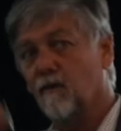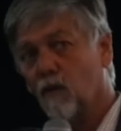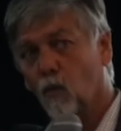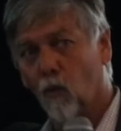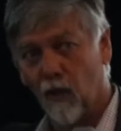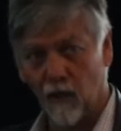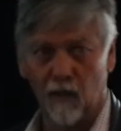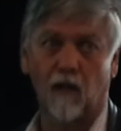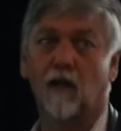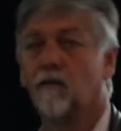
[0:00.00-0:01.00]
give you
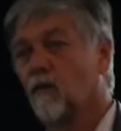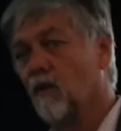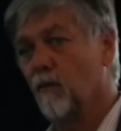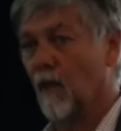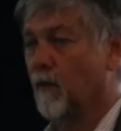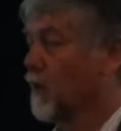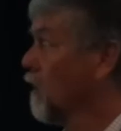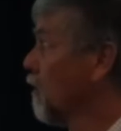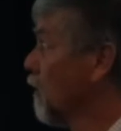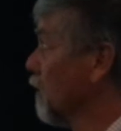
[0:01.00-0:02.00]
one overall map of the
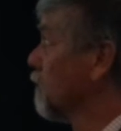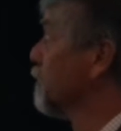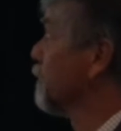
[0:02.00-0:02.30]
whole lot.